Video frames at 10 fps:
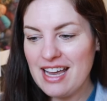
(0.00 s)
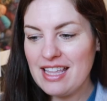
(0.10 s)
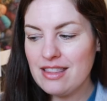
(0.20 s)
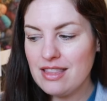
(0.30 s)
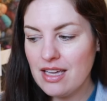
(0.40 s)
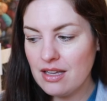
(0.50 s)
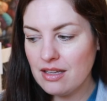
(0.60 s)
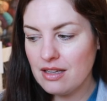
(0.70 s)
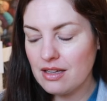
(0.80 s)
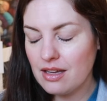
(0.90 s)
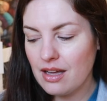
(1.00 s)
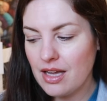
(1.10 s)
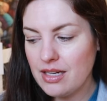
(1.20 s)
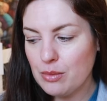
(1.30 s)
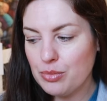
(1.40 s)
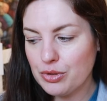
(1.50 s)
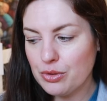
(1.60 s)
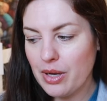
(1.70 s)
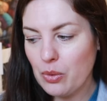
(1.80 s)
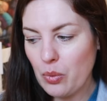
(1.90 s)
I think I need
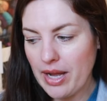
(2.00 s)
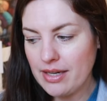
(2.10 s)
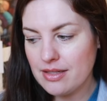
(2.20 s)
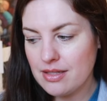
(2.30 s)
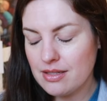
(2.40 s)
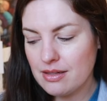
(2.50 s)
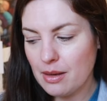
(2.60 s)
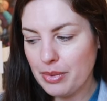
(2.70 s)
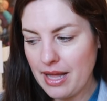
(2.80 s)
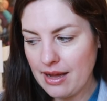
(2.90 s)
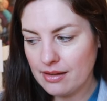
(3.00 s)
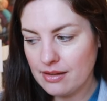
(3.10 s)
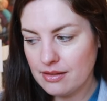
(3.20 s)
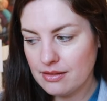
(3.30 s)
blue and white and black.